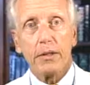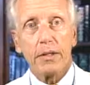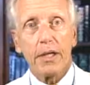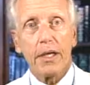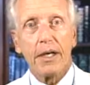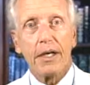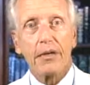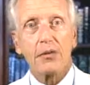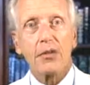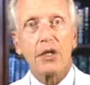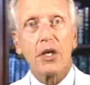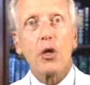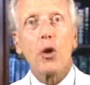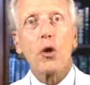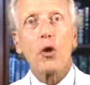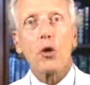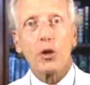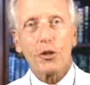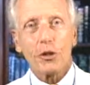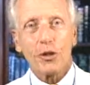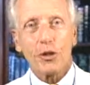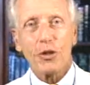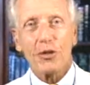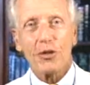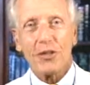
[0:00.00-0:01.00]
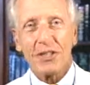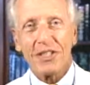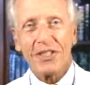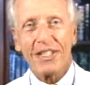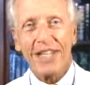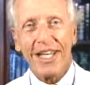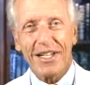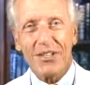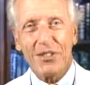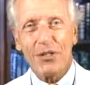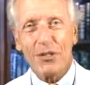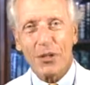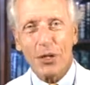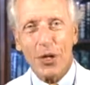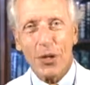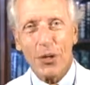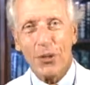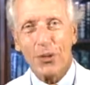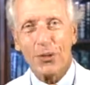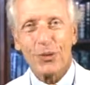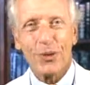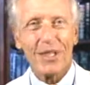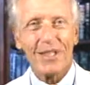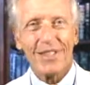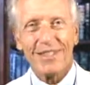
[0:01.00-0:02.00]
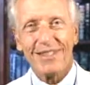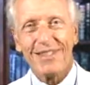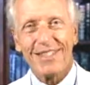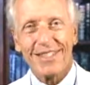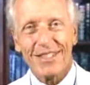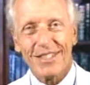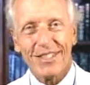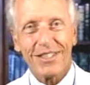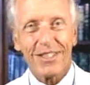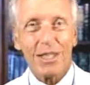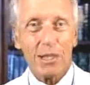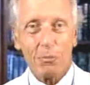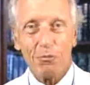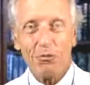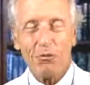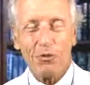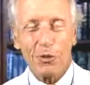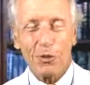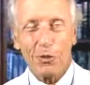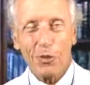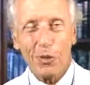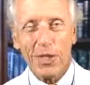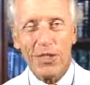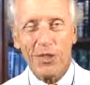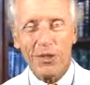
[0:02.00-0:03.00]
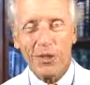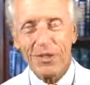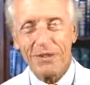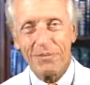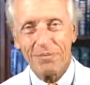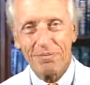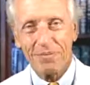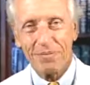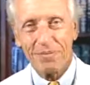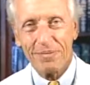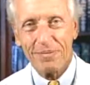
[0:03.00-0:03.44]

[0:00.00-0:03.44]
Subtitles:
the earlier the ticks go to sleep for the winter.